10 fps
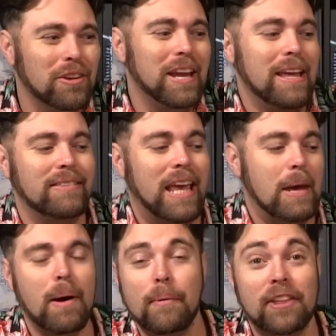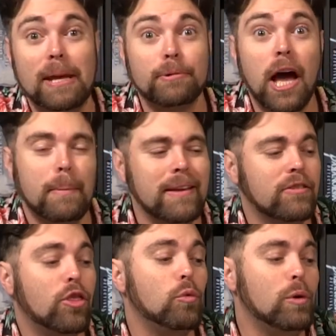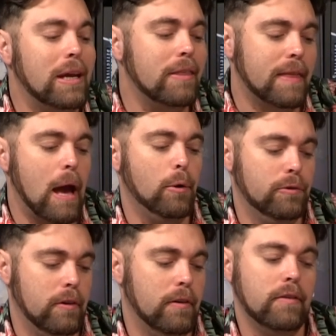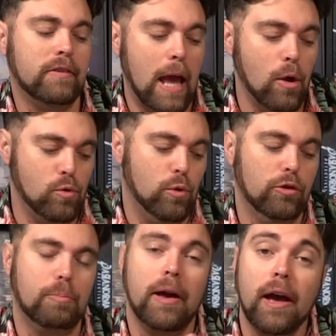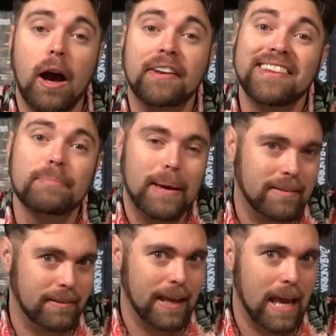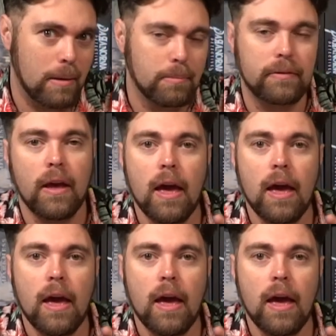Today's game up on the tabletop is 3000 Scoundrels by Unexpected Games.